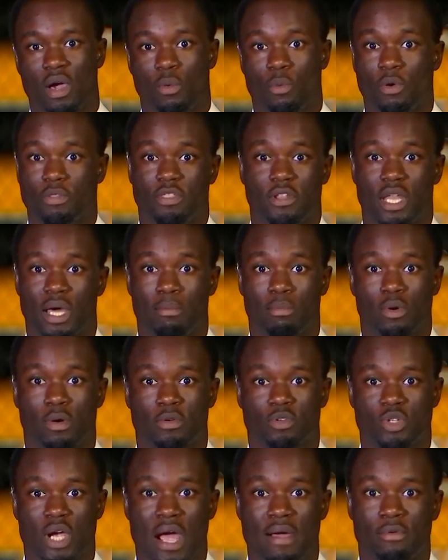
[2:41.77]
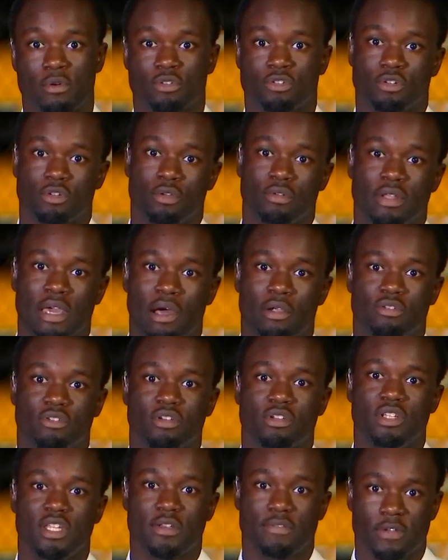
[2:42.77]
with the number of drivers still down
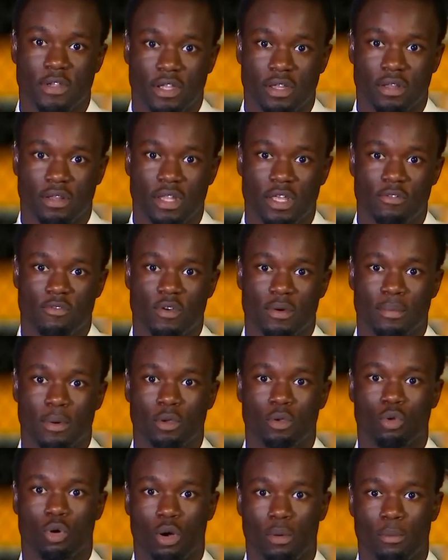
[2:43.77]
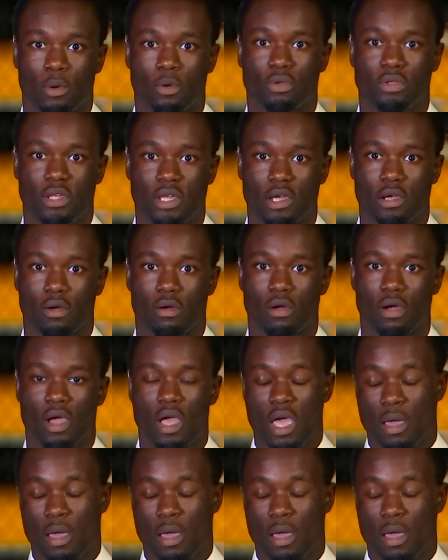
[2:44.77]
significantly from a normal year.